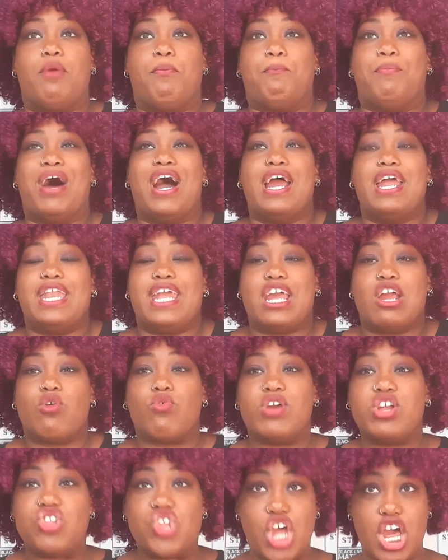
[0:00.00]

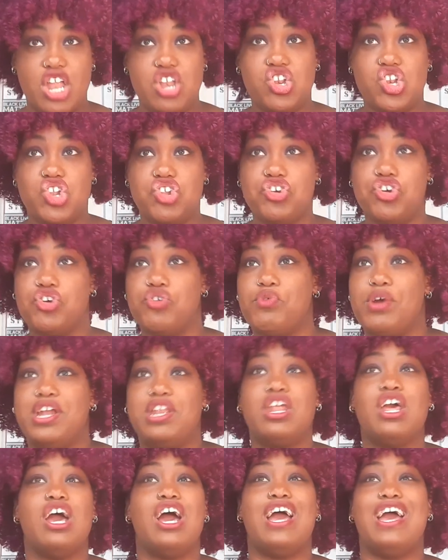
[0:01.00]
binary gender,
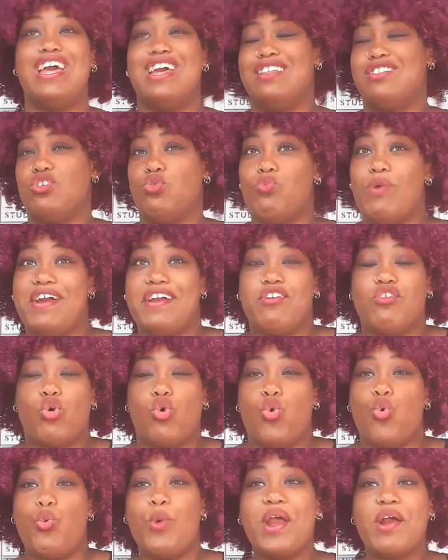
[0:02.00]
and it's a way of
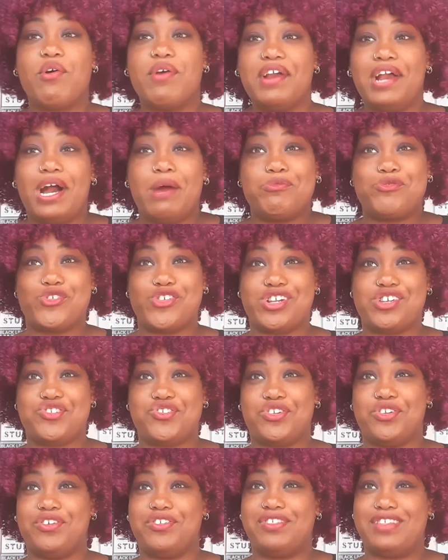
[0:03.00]
queering up
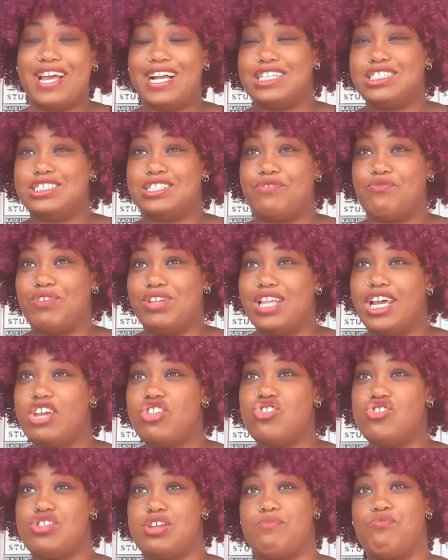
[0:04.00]
traditional sex and
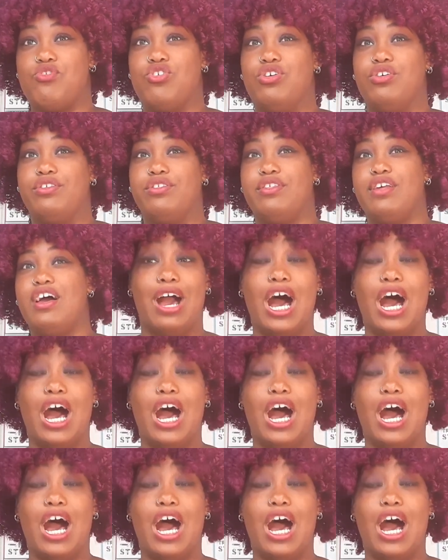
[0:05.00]
relationship roles.